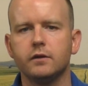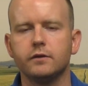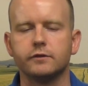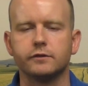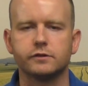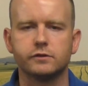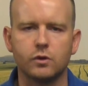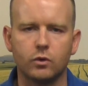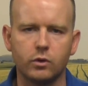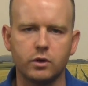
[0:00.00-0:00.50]
The
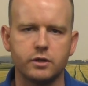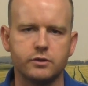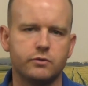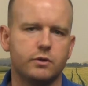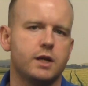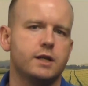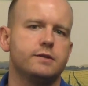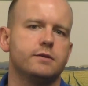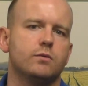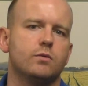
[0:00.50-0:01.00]
storage
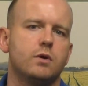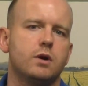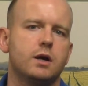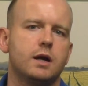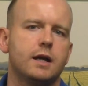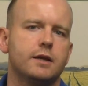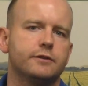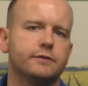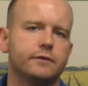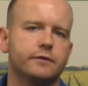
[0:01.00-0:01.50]
rate that
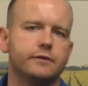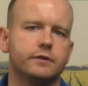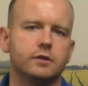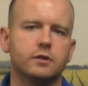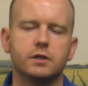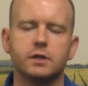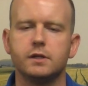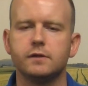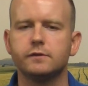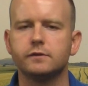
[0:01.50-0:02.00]
warehouse
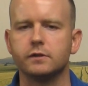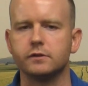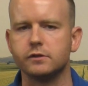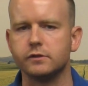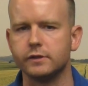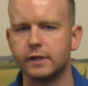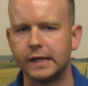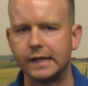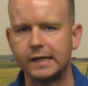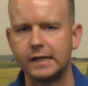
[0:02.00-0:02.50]
facilities such
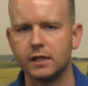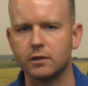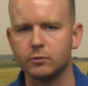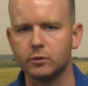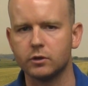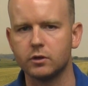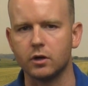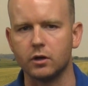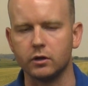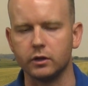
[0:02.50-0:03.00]
as ADM
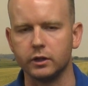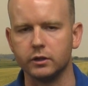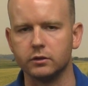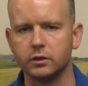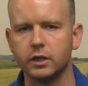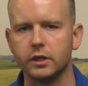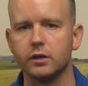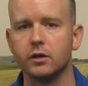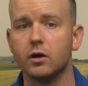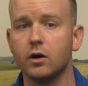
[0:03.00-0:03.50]
or Cargill
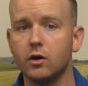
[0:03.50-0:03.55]
can